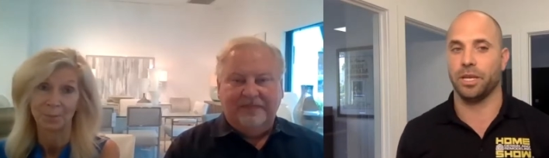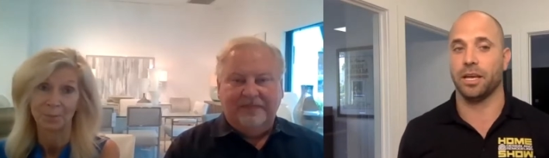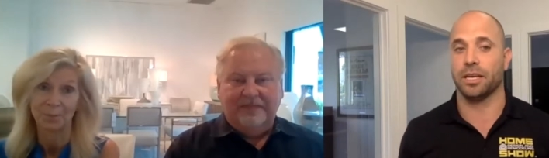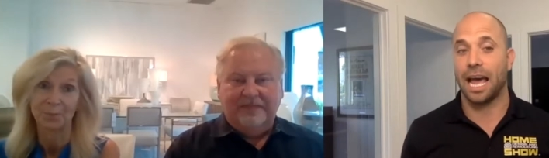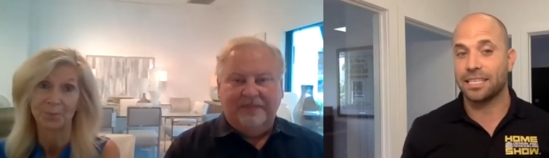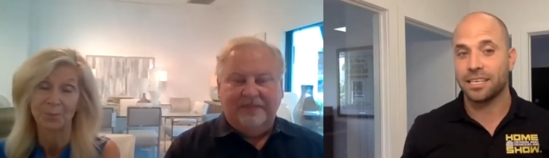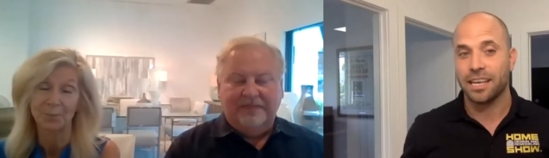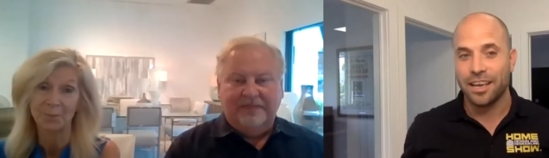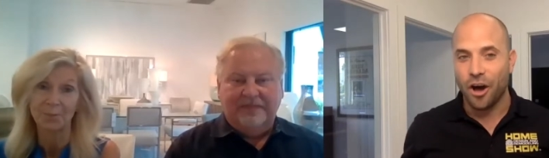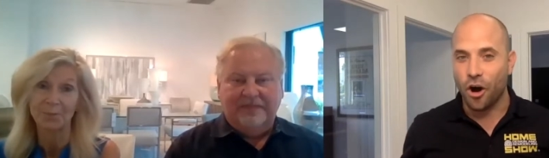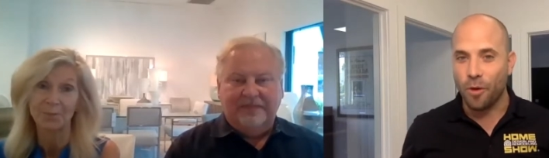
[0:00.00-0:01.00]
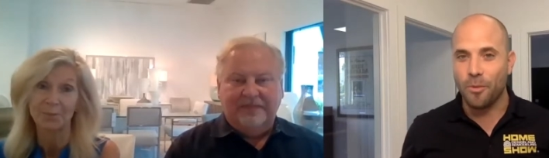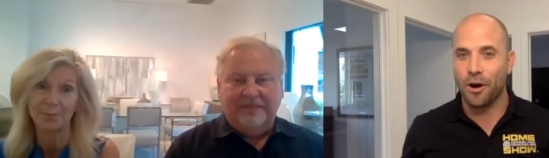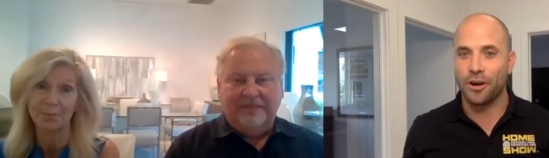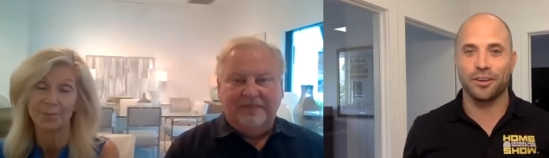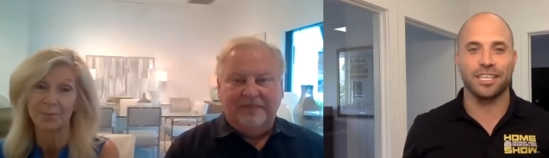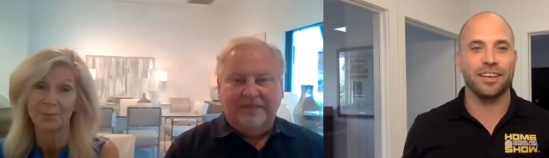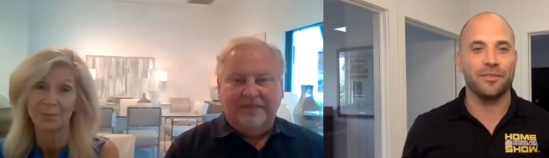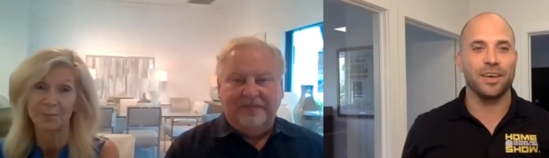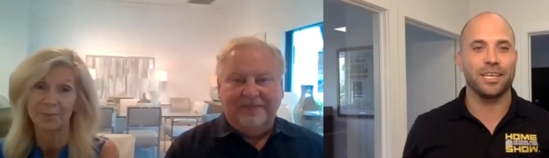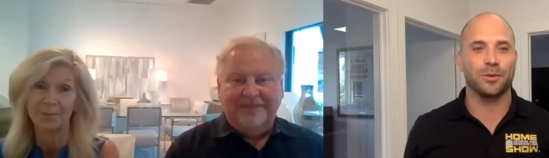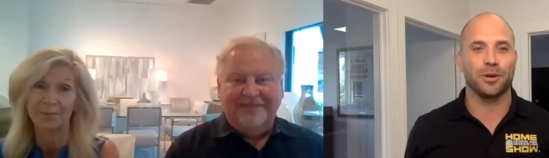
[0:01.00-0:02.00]
Speaker 1: Because as homeowners,
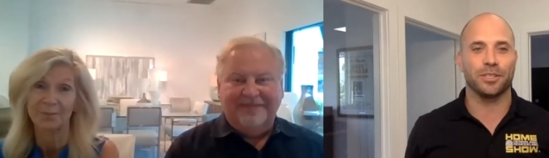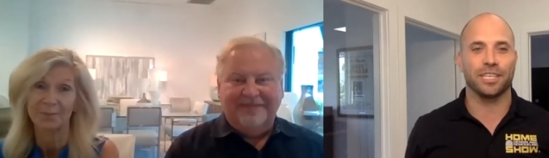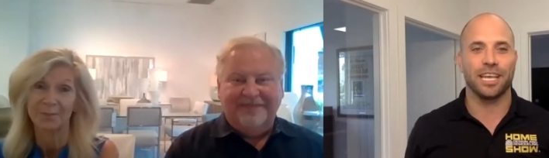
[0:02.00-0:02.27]
individuals,